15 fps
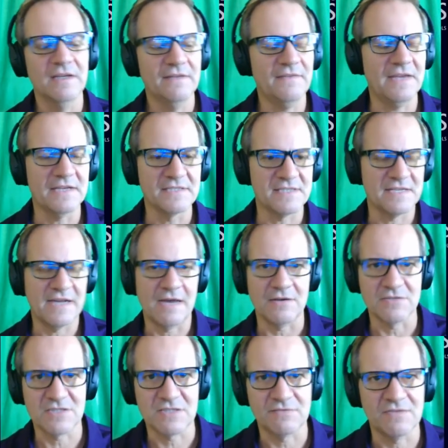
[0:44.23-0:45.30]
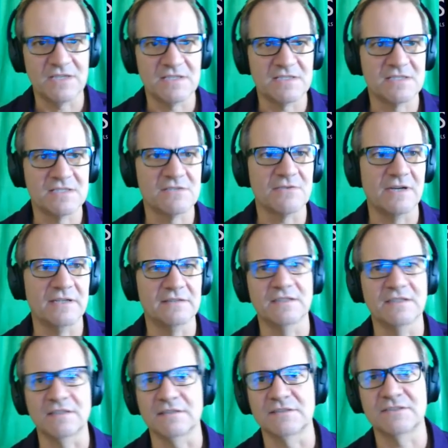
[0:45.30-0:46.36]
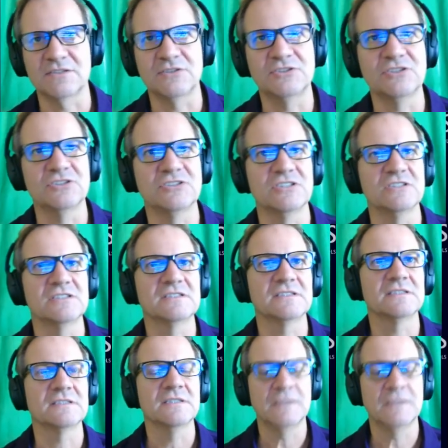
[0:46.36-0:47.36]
the ins and outs of these great little search engines.